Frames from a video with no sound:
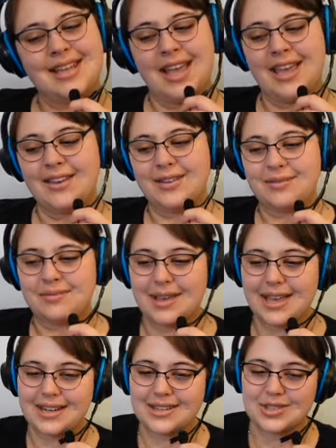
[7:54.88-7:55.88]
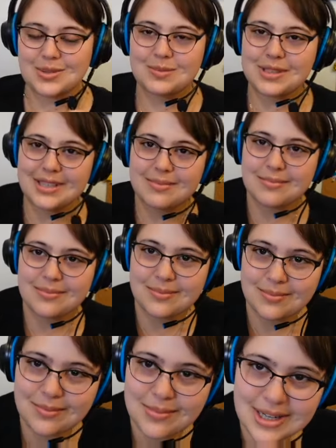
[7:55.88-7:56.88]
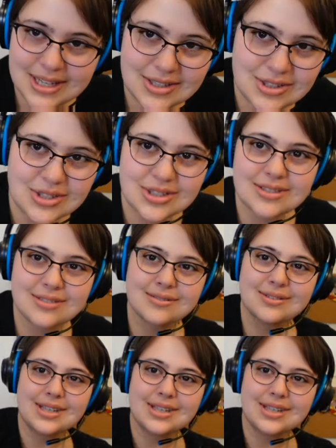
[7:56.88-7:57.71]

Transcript: Anger management much?